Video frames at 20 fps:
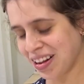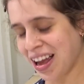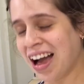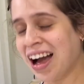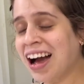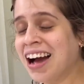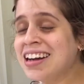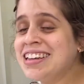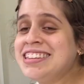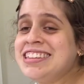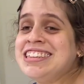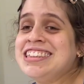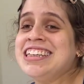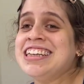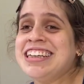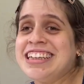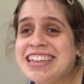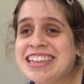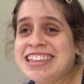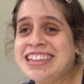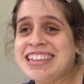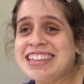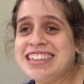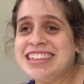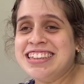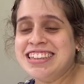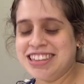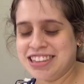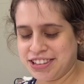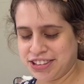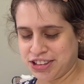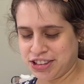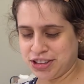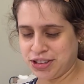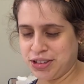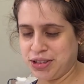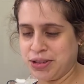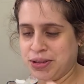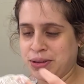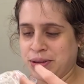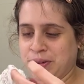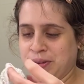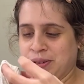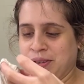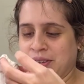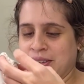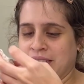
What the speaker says: I need to do